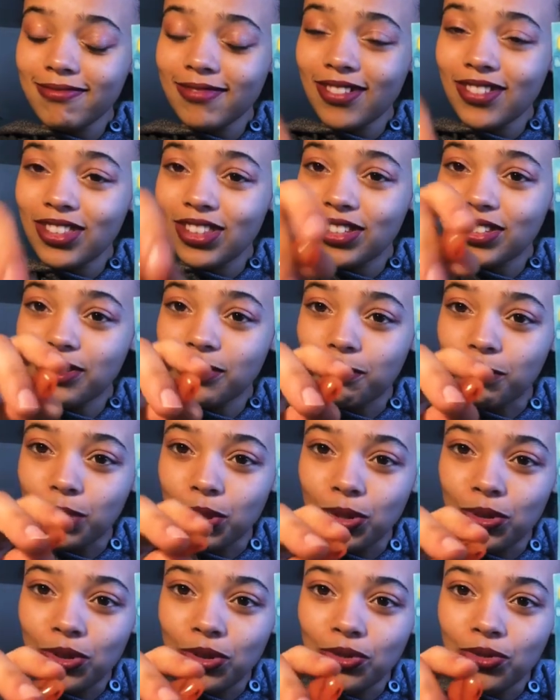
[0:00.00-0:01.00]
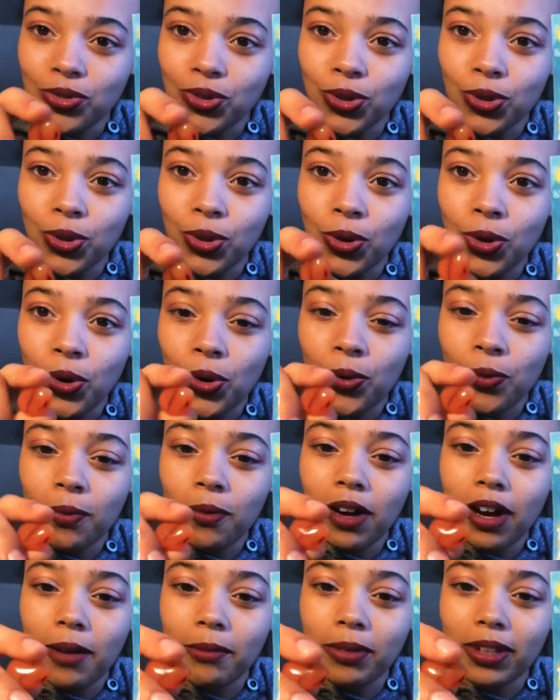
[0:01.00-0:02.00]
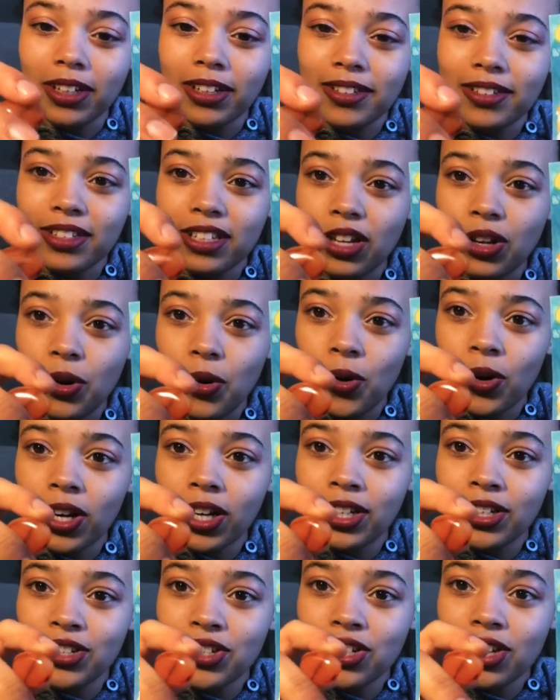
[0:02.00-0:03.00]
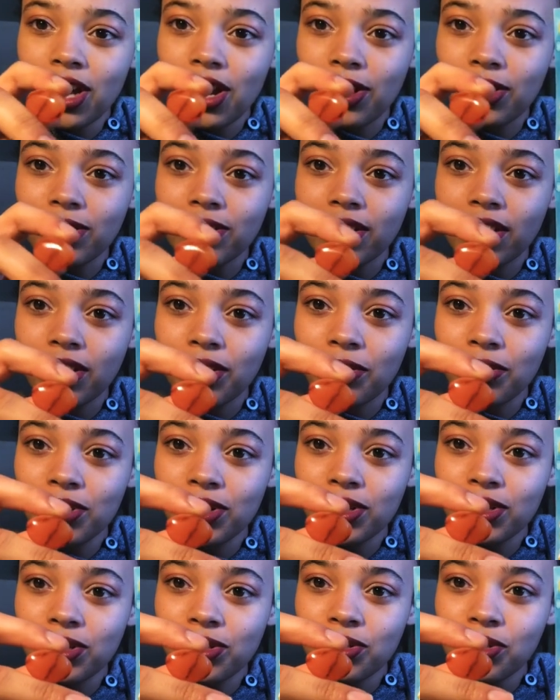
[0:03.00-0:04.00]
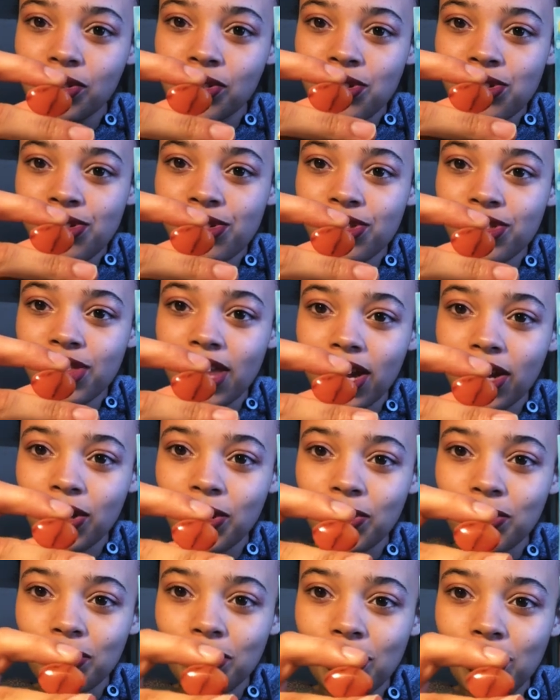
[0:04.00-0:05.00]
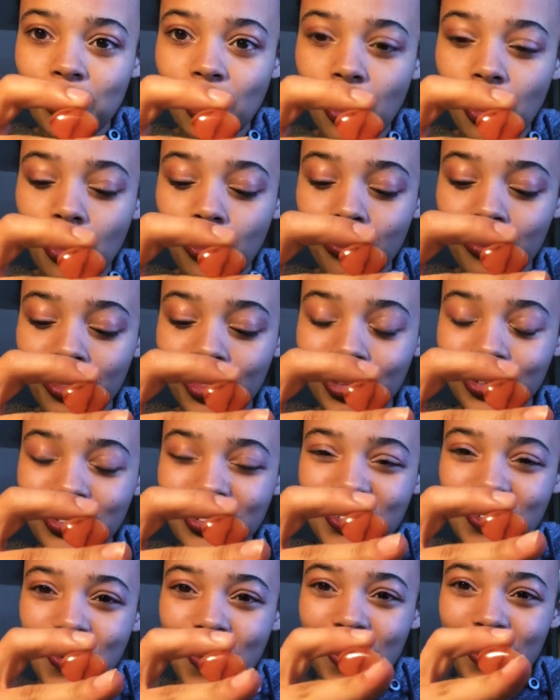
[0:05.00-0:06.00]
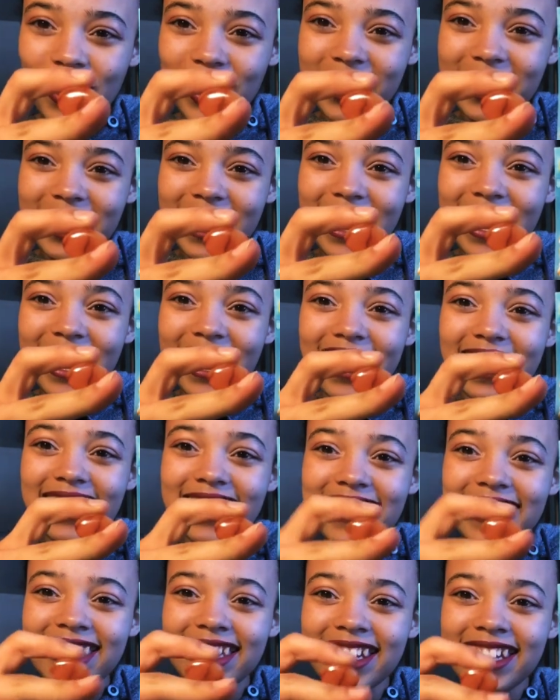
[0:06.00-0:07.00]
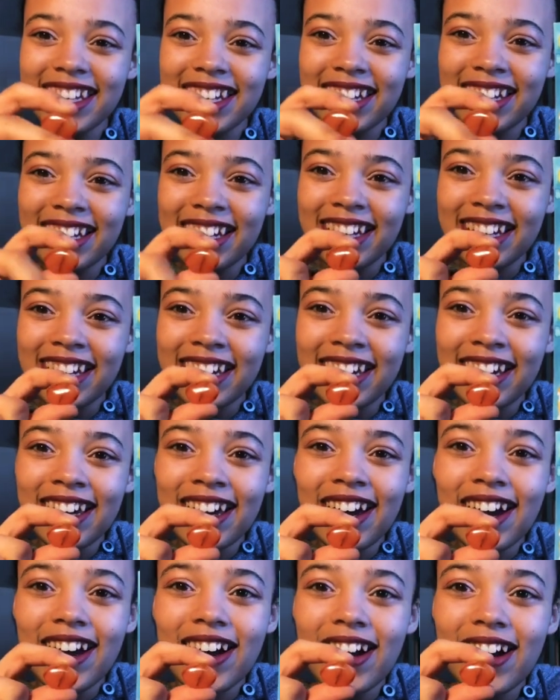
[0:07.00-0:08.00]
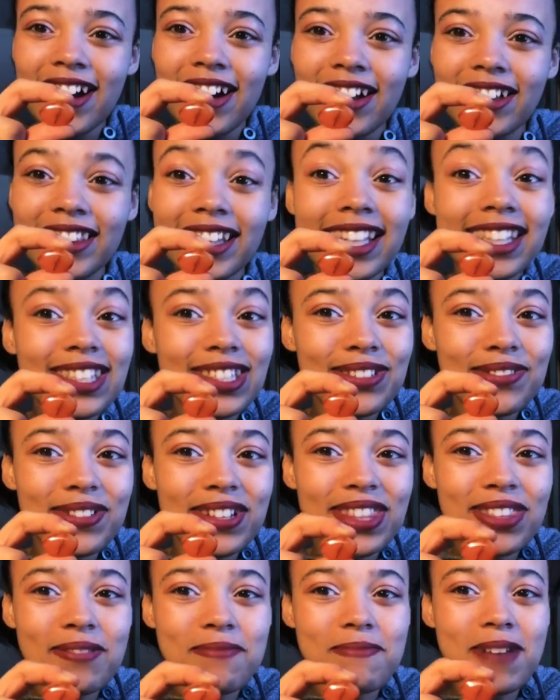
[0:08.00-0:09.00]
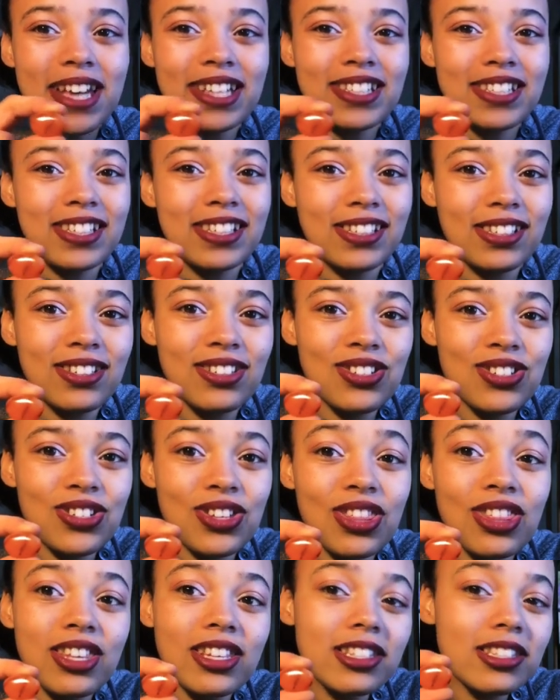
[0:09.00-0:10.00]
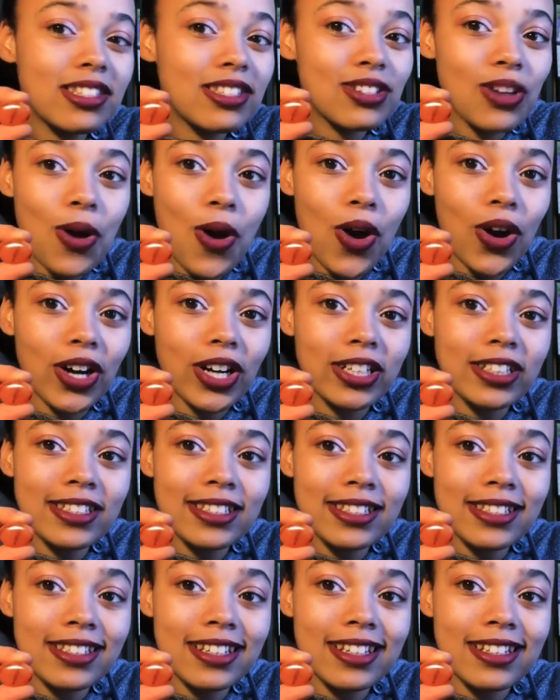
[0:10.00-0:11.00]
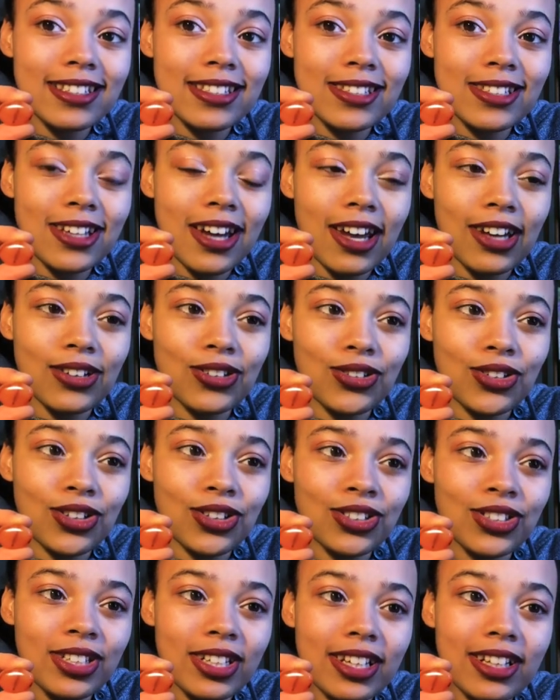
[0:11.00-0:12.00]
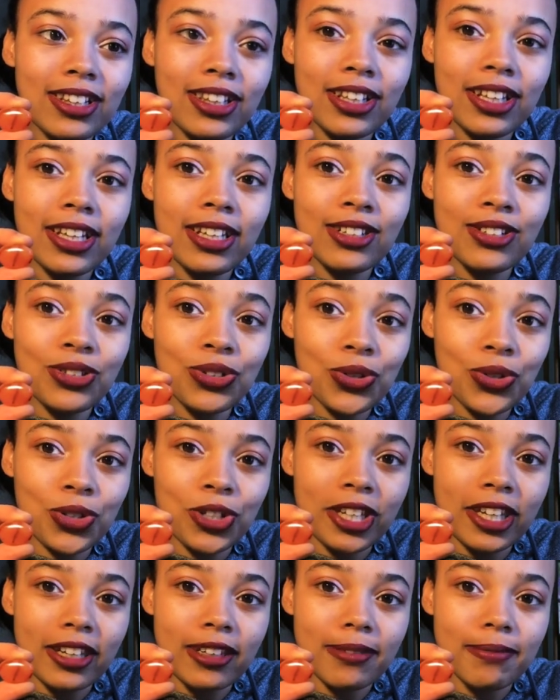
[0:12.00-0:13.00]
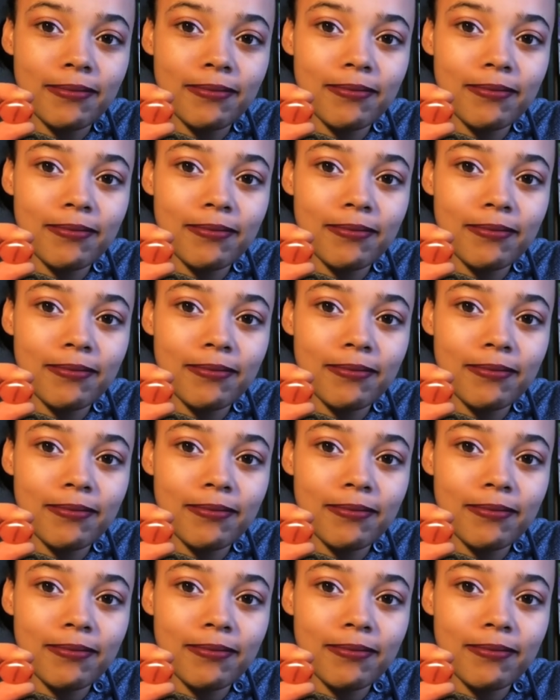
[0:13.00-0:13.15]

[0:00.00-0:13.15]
this beautiful, I'm gonna say, orange calcite crystal that goes along with this card, and let's read the message. This card is titled Clean Green.